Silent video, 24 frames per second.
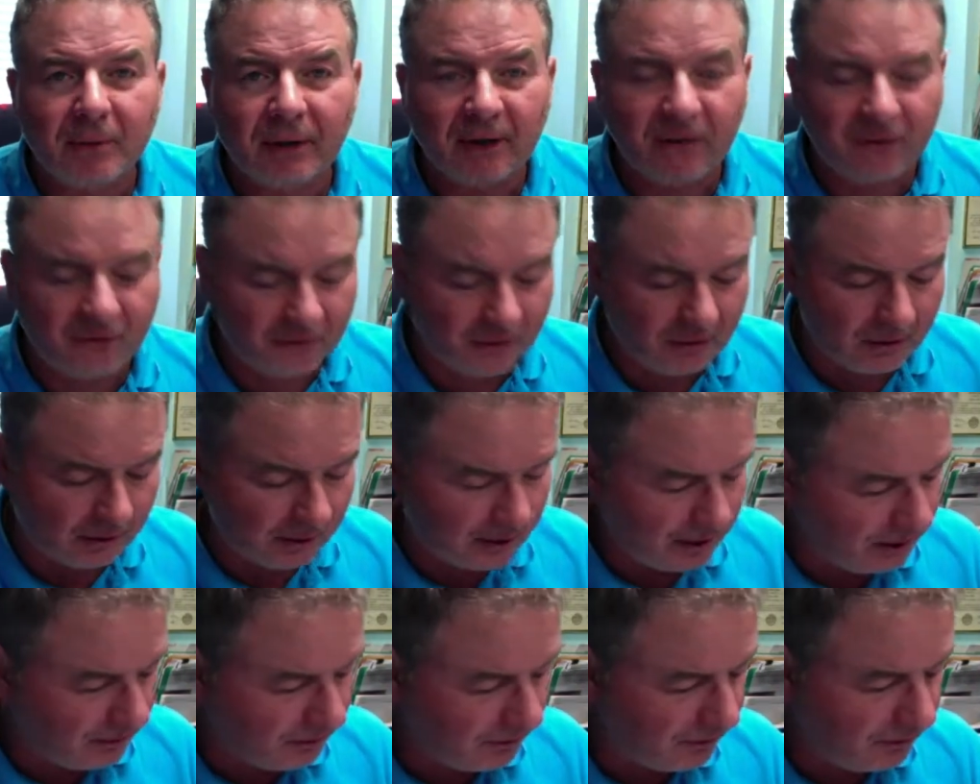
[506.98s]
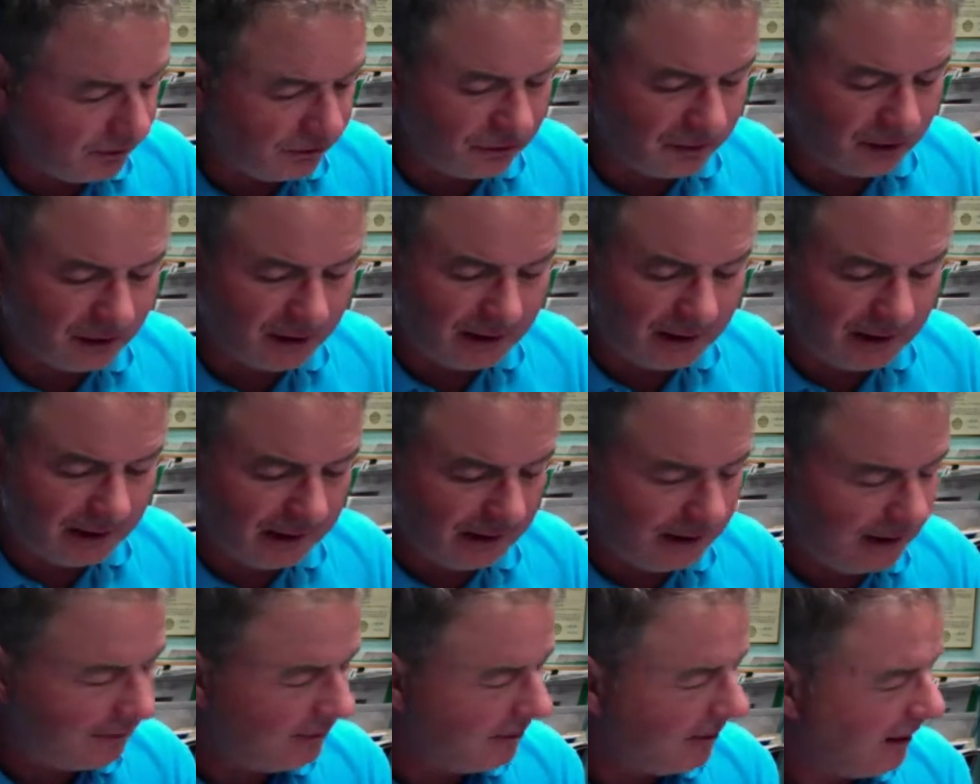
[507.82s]
it's still,
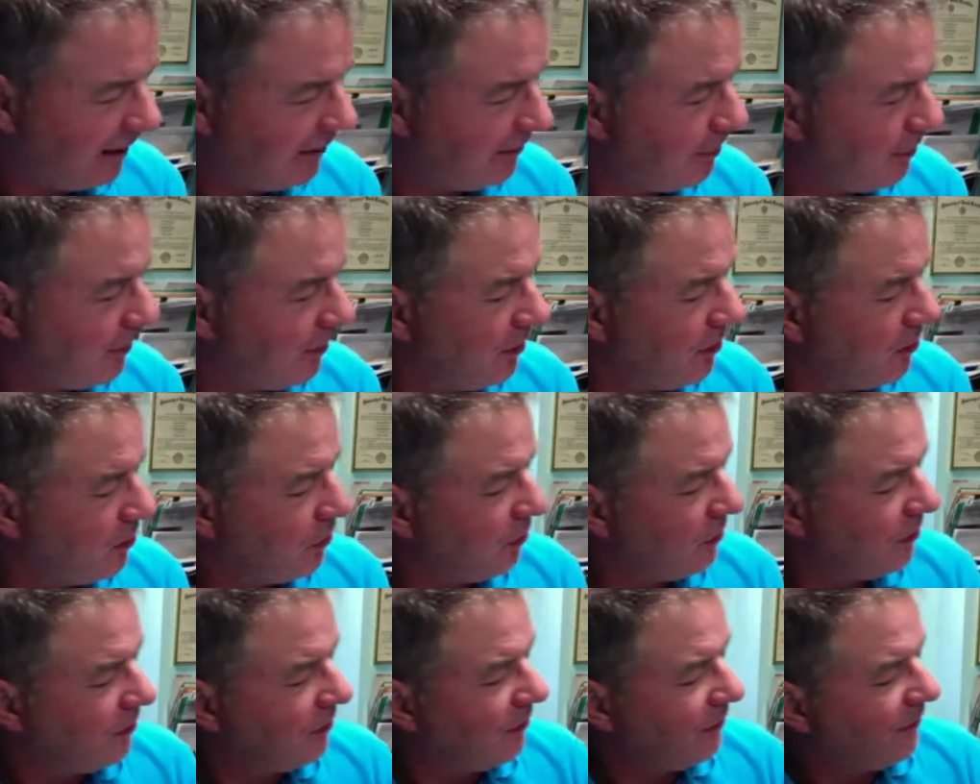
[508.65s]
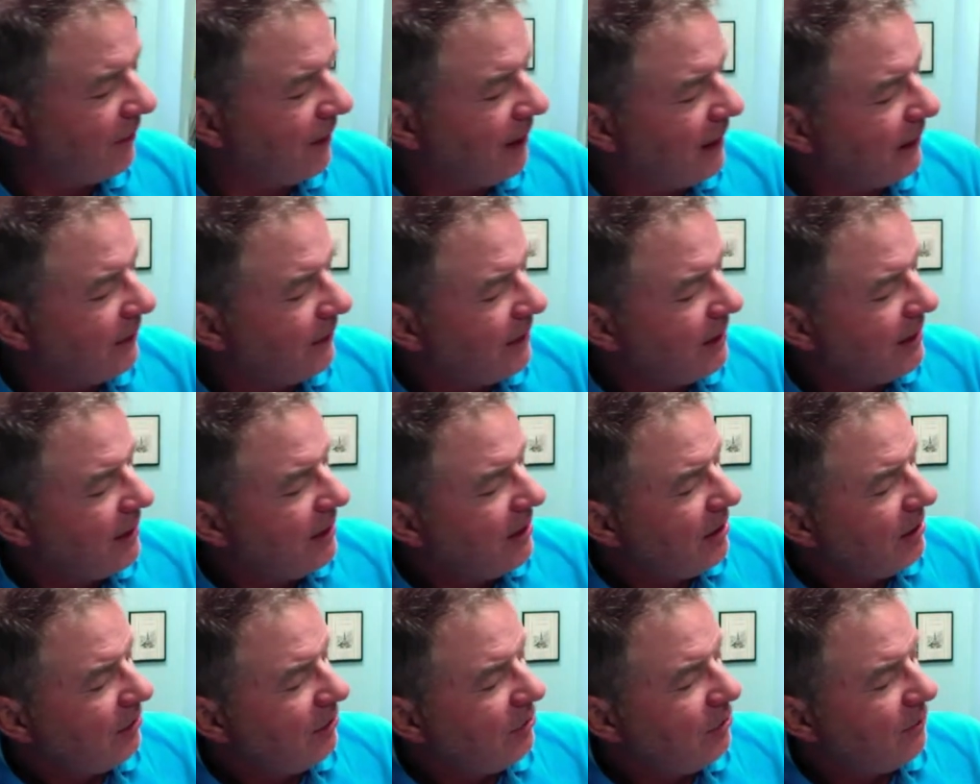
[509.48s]
it's pretty cool little device.
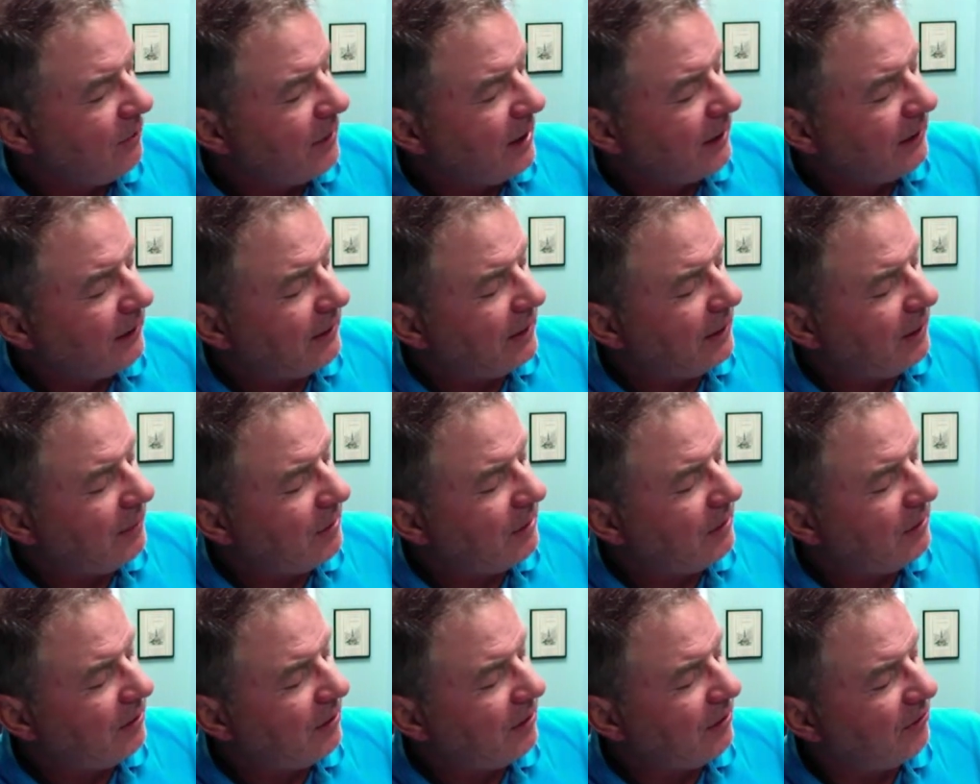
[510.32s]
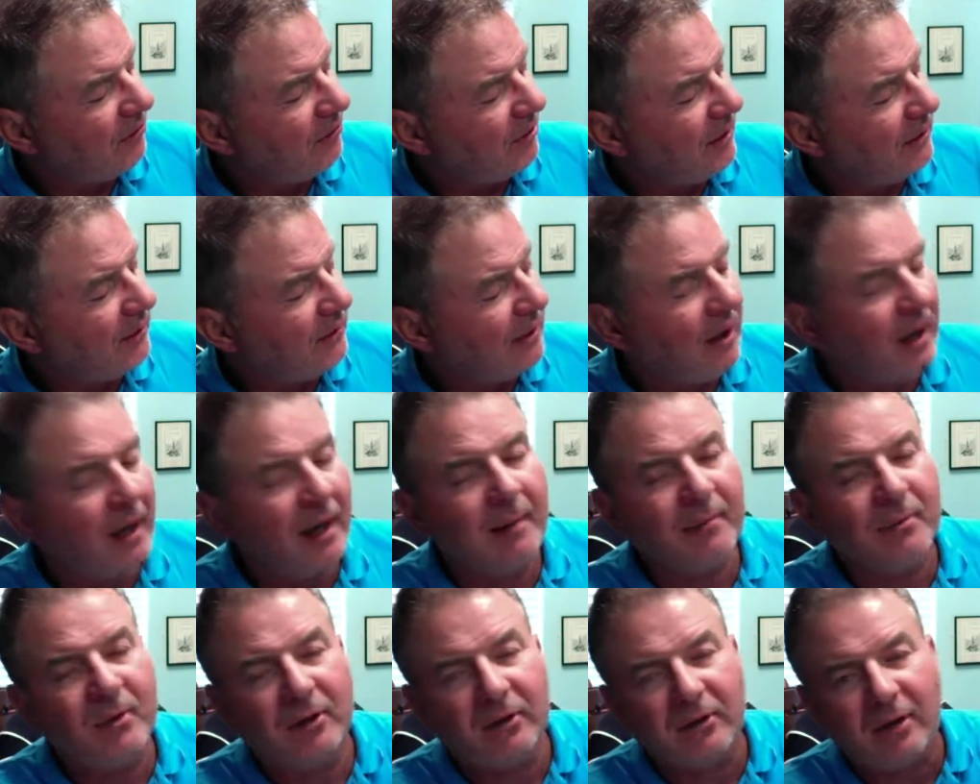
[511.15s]
You've got the ability to set
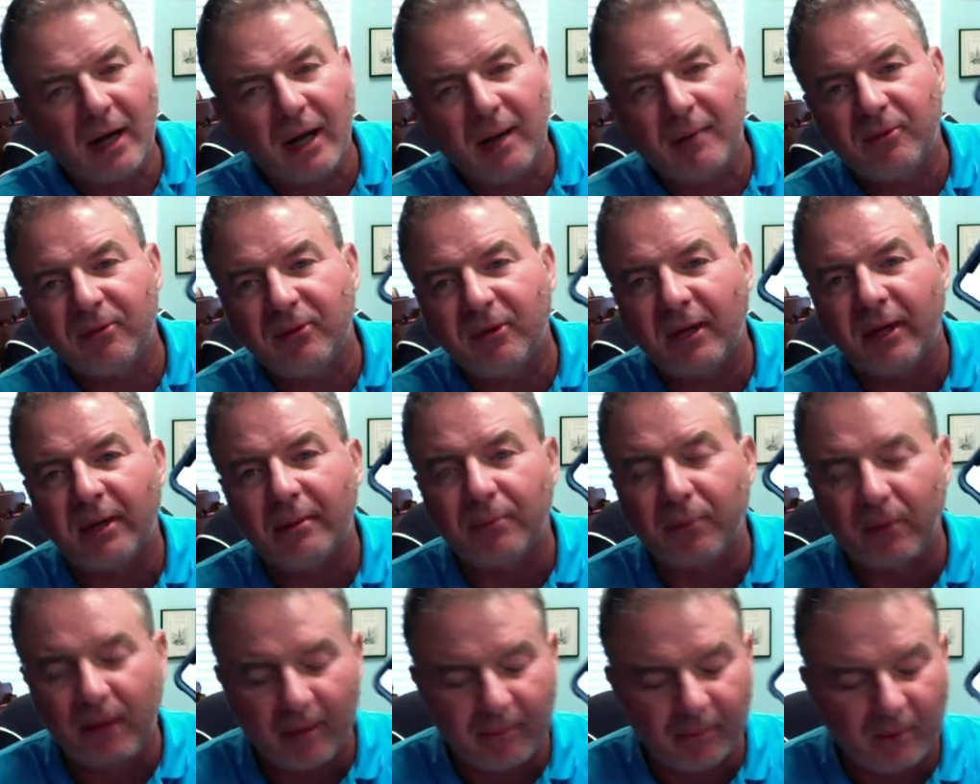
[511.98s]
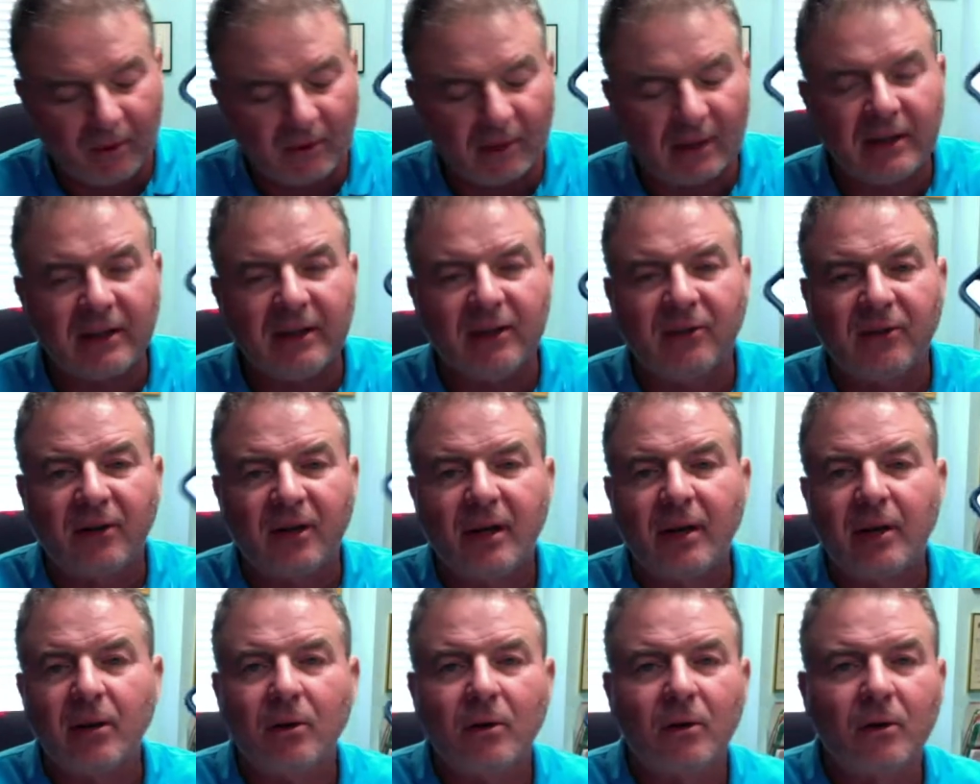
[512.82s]
time. The time setting primarily is
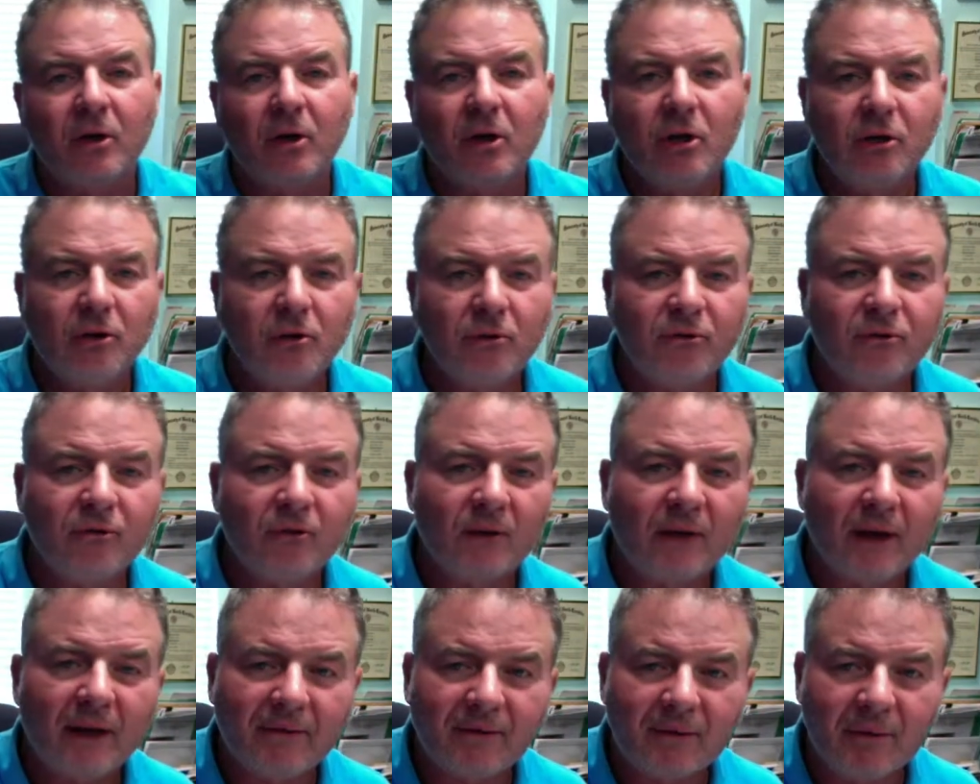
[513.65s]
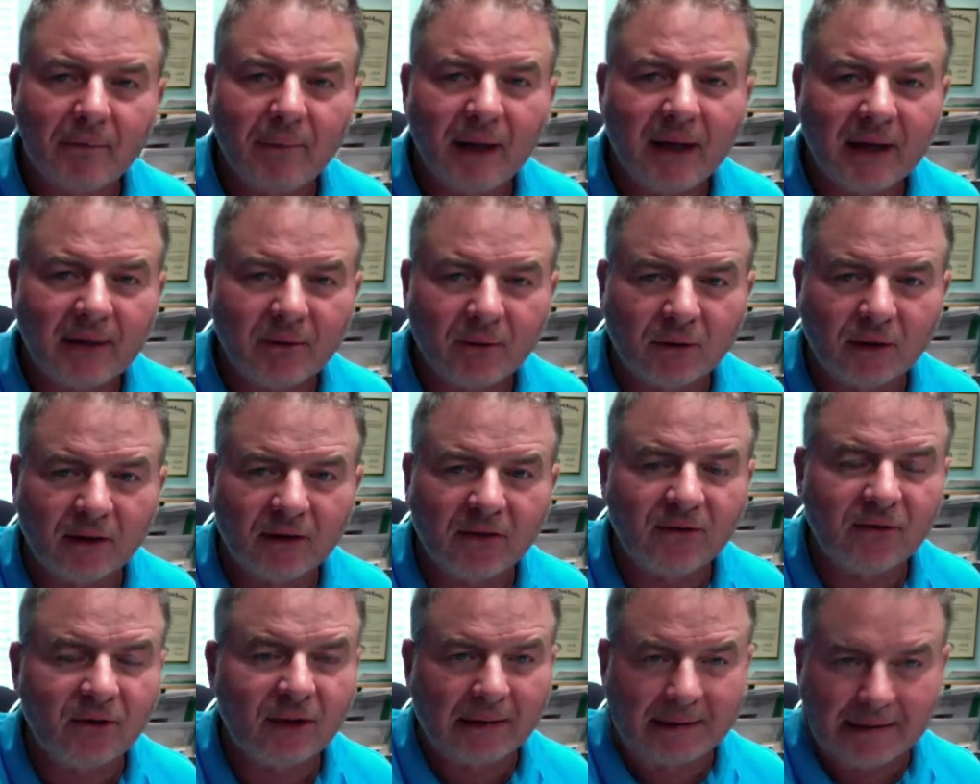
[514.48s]
here. You still have to manually
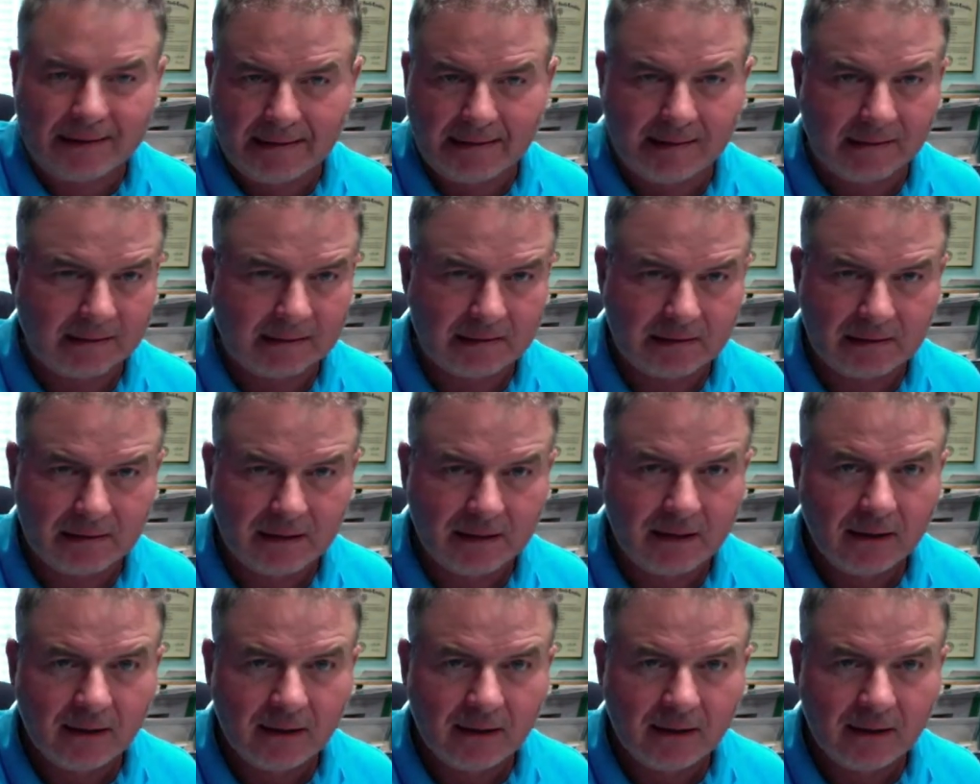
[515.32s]
set this.